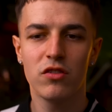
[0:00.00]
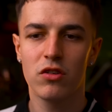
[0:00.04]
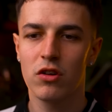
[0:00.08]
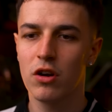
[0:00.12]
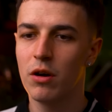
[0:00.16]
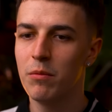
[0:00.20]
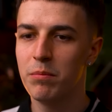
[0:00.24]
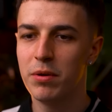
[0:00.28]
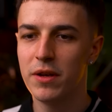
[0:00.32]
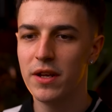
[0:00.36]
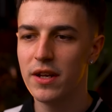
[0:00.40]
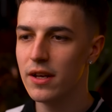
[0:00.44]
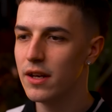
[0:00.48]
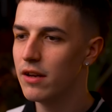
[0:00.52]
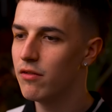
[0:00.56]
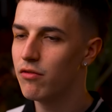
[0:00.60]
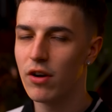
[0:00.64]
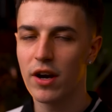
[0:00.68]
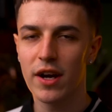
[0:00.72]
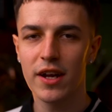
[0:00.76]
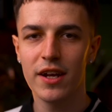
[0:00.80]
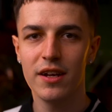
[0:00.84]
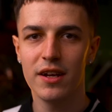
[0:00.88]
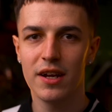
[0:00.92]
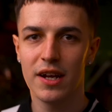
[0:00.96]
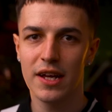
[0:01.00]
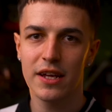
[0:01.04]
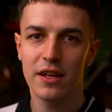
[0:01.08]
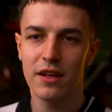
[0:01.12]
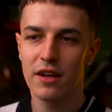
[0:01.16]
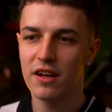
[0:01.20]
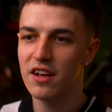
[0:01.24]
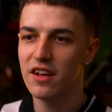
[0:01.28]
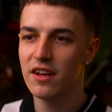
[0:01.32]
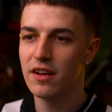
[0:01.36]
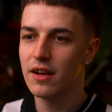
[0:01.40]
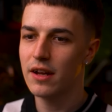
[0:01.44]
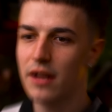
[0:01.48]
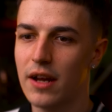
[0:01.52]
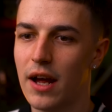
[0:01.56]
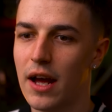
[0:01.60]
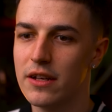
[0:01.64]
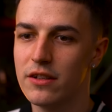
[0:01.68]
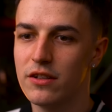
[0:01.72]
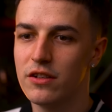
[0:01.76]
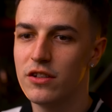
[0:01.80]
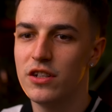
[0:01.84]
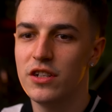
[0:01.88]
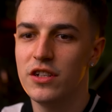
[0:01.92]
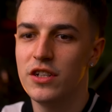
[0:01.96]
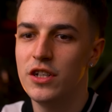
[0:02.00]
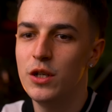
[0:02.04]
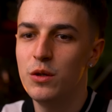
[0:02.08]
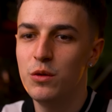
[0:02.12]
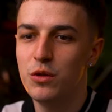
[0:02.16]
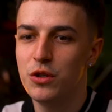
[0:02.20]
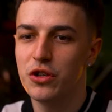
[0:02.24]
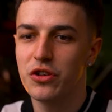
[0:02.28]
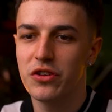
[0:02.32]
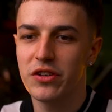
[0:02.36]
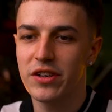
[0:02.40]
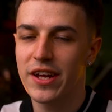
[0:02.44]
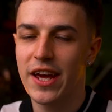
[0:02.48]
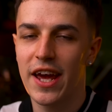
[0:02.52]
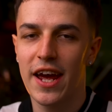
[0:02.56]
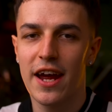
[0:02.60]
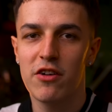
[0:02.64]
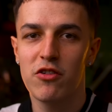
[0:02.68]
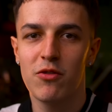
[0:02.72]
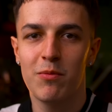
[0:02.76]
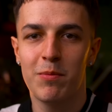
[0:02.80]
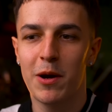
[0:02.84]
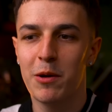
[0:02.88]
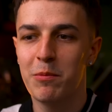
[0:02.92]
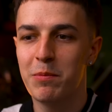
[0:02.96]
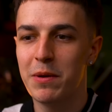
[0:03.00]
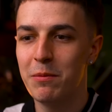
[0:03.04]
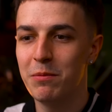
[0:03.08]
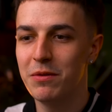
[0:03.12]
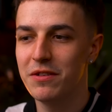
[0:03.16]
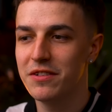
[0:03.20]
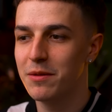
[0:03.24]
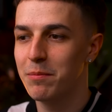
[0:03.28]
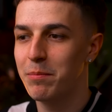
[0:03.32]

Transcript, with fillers: completely right. Like, uh, you shouldn't care about people's